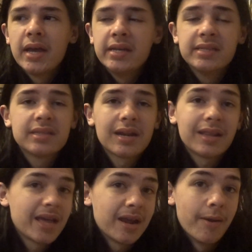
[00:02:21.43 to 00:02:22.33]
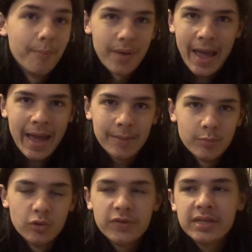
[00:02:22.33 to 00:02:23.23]
he's done a lot of bad
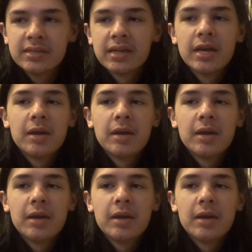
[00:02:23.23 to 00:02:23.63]
movies,